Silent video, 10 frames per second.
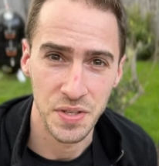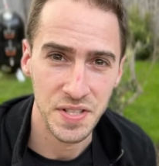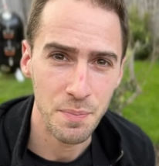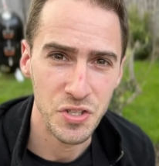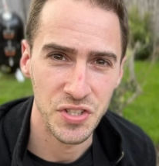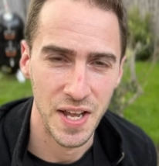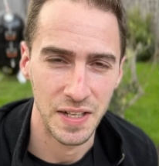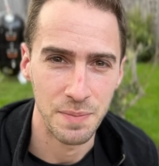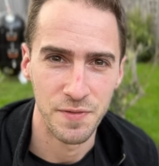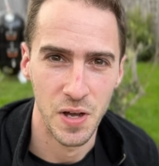the temperature data
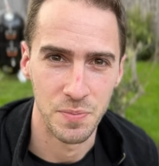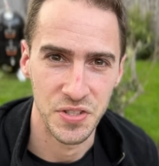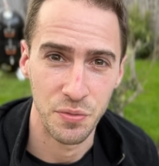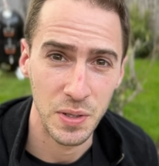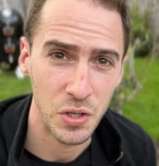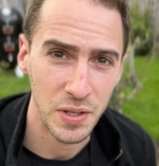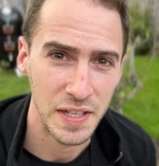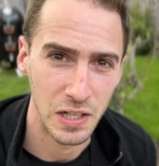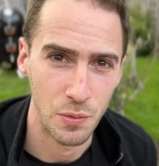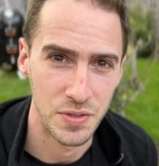confirms that if we're cooking
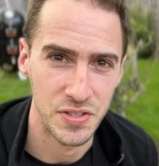low and